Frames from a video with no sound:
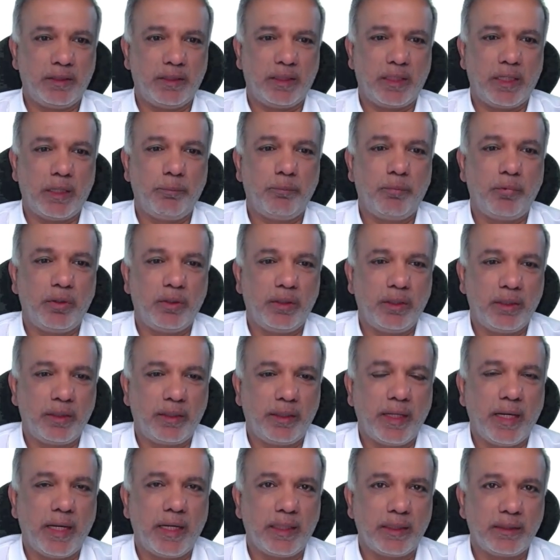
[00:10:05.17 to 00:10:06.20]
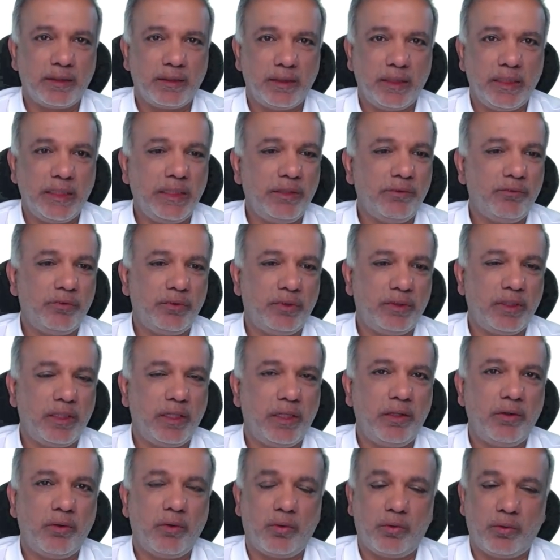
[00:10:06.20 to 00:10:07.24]
then I put the tags
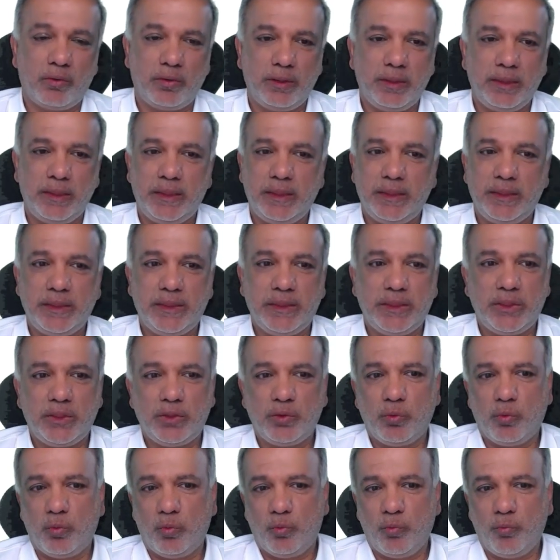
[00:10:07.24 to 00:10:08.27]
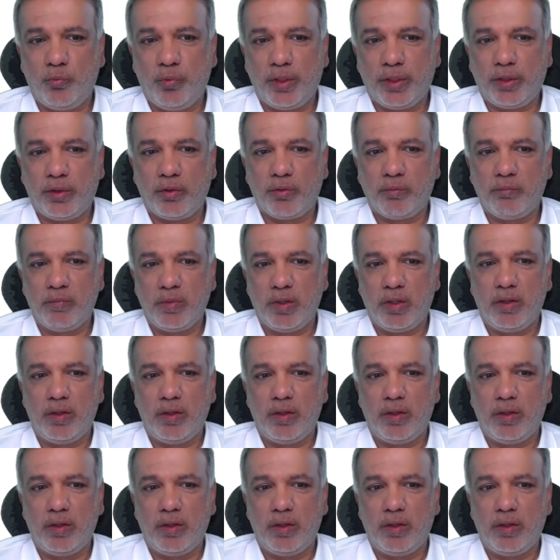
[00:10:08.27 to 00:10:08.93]
individually on each video.